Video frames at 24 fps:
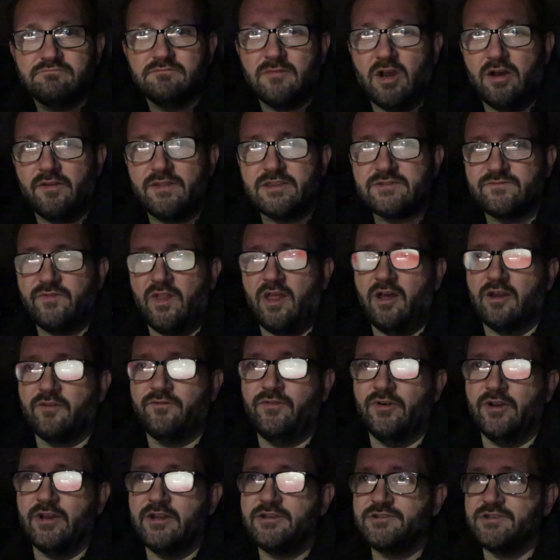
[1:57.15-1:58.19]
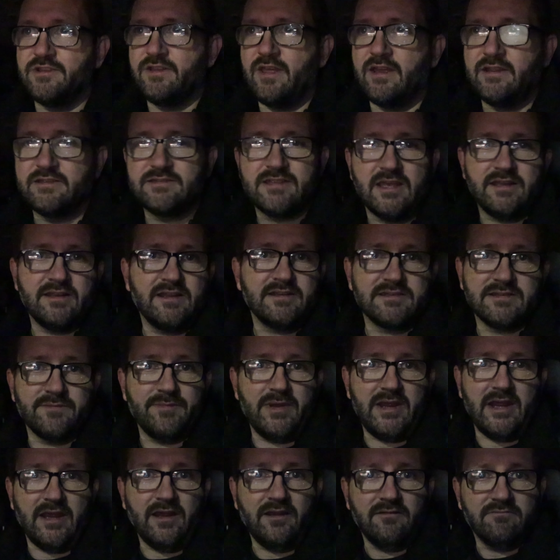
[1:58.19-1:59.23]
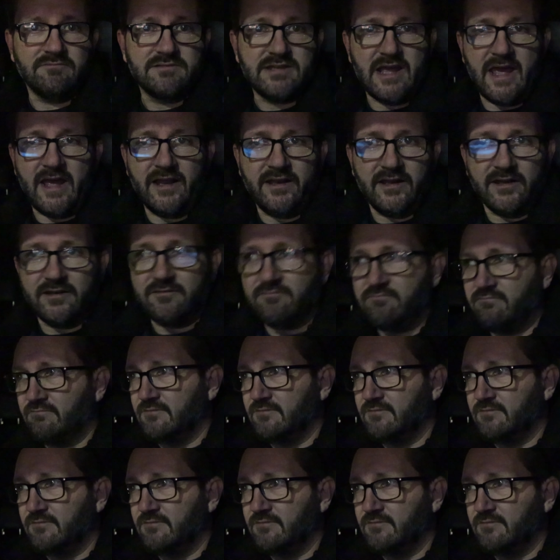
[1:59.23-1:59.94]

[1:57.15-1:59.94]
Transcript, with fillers: all this vlog footage and they sent it to me to edit.